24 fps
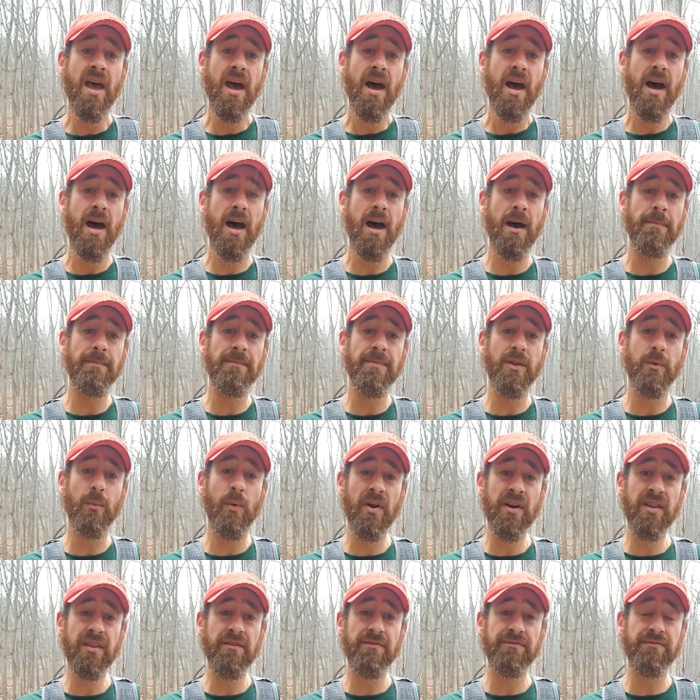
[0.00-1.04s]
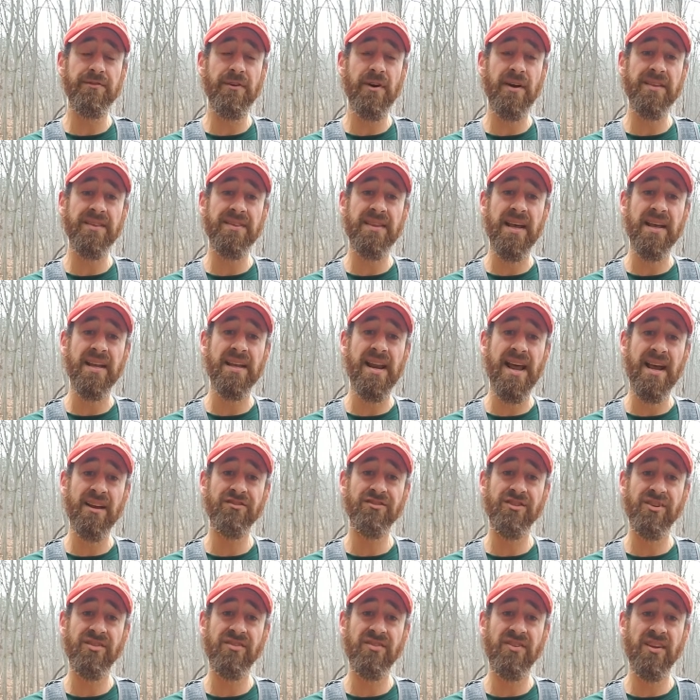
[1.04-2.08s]
The one in the front that can
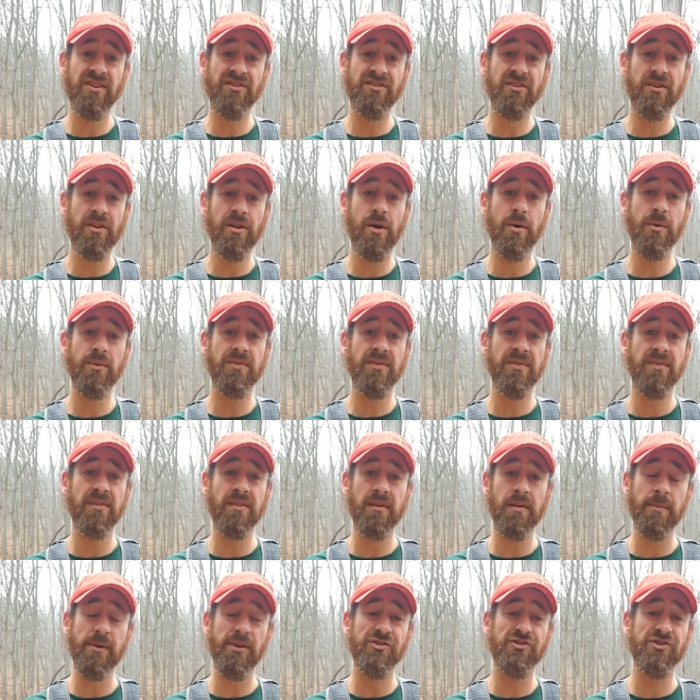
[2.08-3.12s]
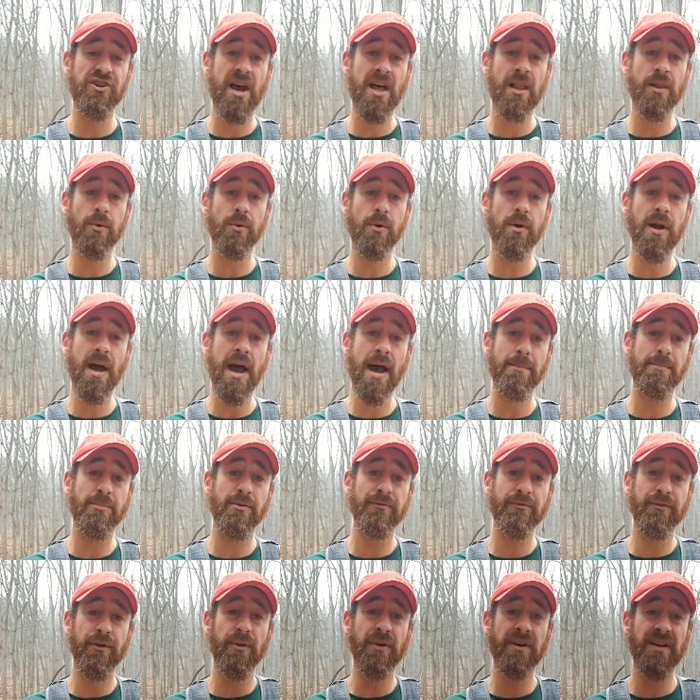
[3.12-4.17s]
actually cinch closed is a little bit shallower. I
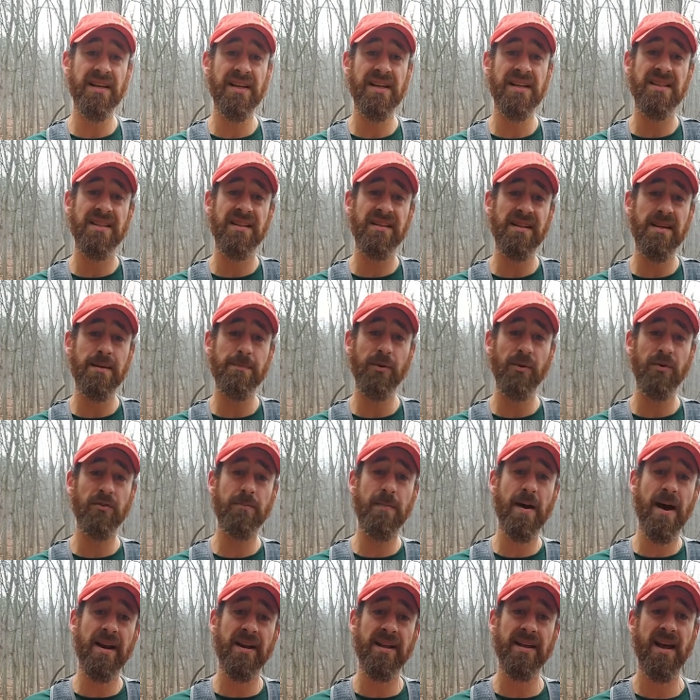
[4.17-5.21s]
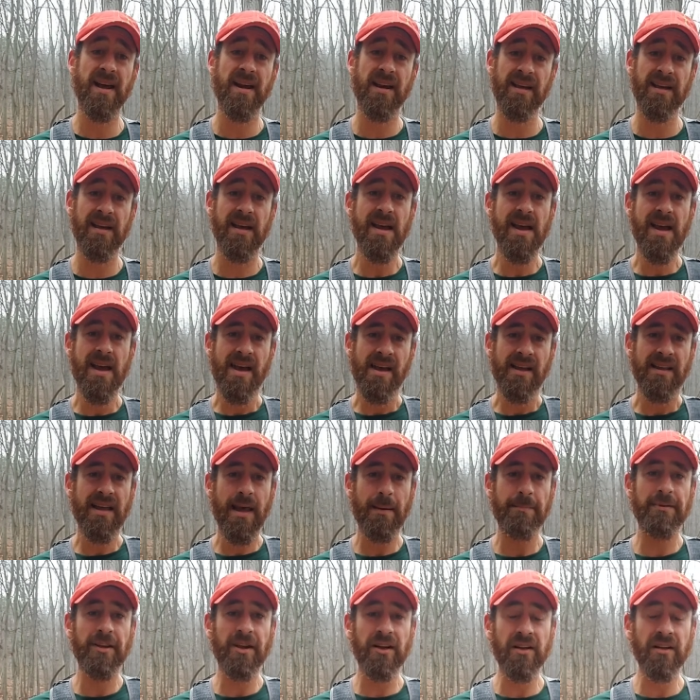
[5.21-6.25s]
preferred it in the deeper spot. It kind of
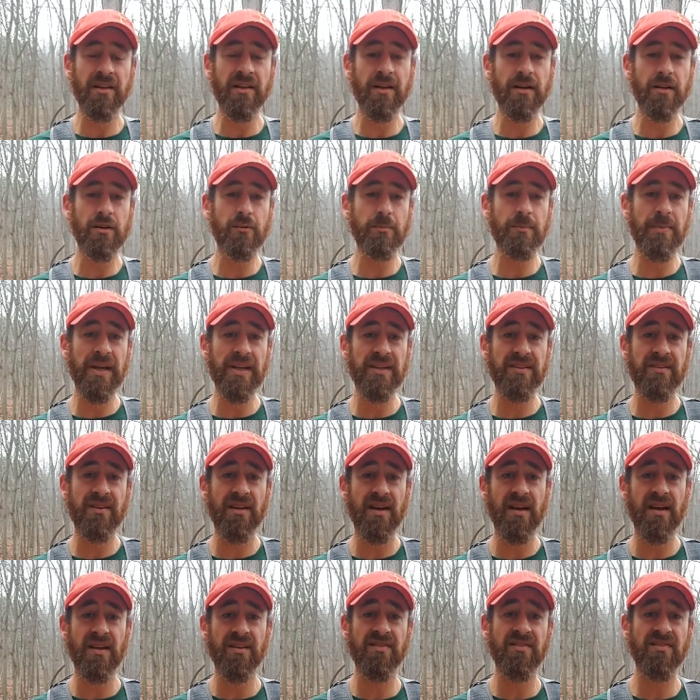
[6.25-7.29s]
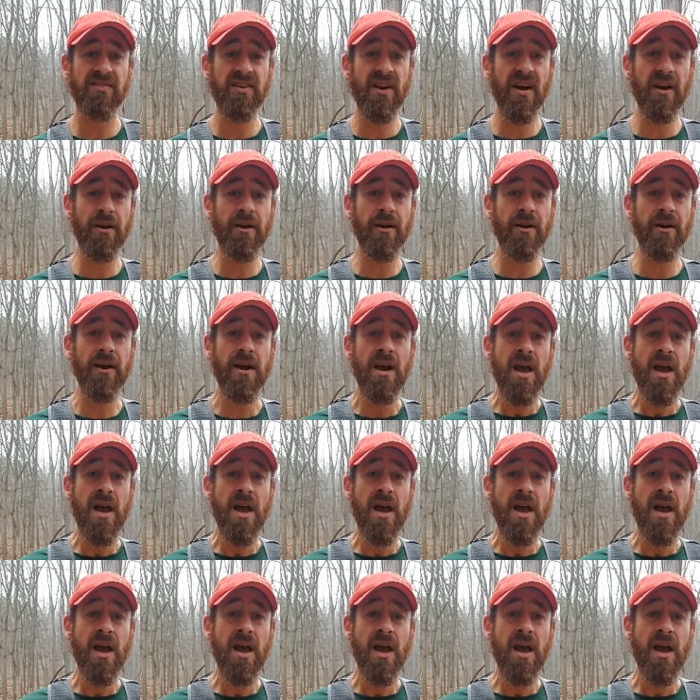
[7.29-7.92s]
kept it a little bit snugger.